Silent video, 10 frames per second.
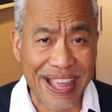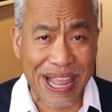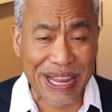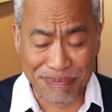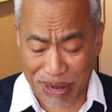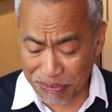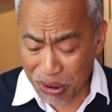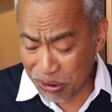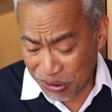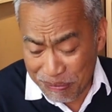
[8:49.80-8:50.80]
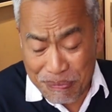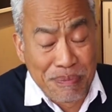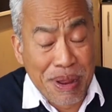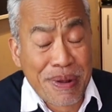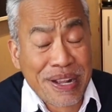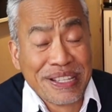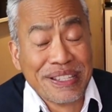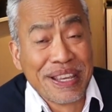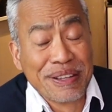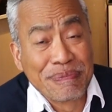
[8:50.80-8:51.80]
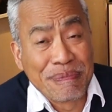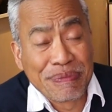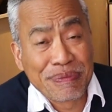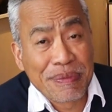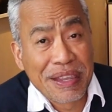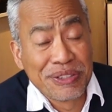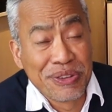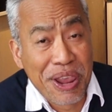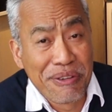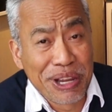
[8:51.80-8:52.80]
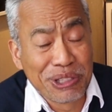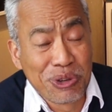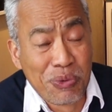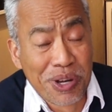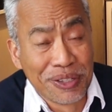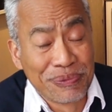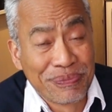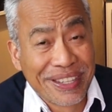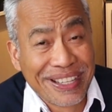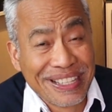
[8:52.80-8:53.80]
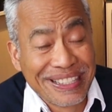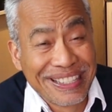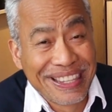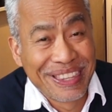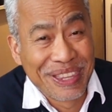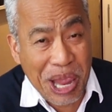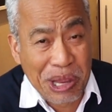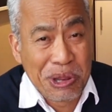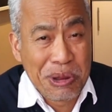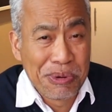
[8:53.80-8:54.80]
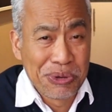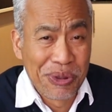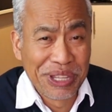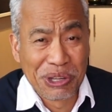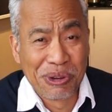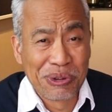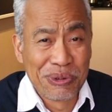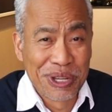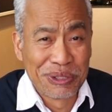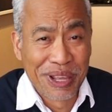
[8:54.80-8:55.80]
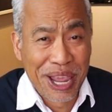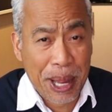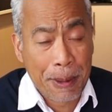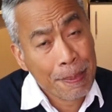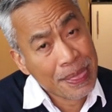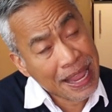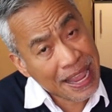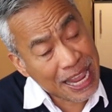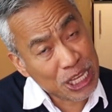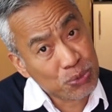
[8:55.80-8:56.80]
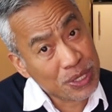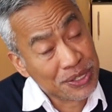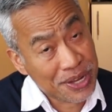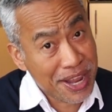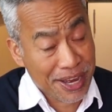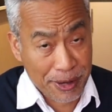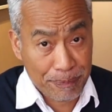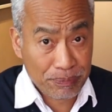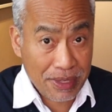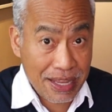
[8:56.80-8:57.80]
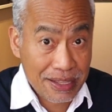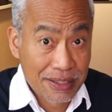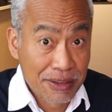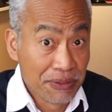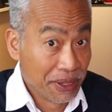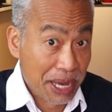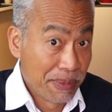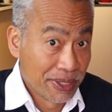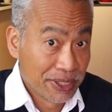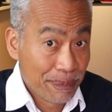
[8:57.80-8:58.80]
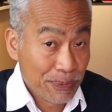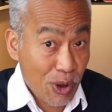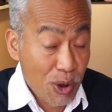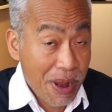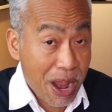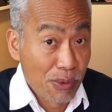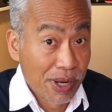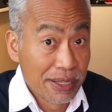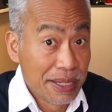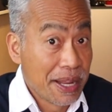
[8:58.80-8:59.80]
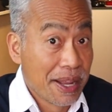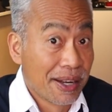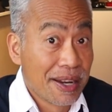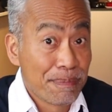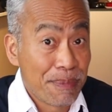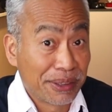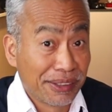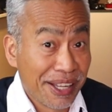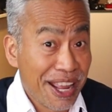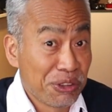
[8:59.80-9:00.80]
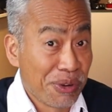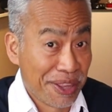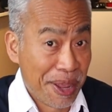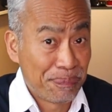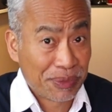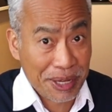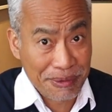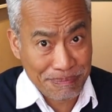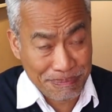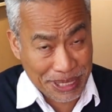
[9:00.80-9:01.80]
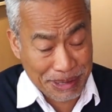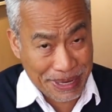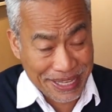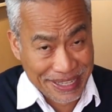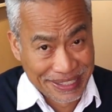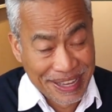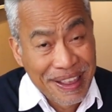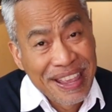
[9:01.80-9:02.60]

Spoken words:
And my Monggo from my Pangasinan, sharing it to the world. Thank you for joining your Kuya today as we share the flavors of our dear Patria Adorada, Pilipinas.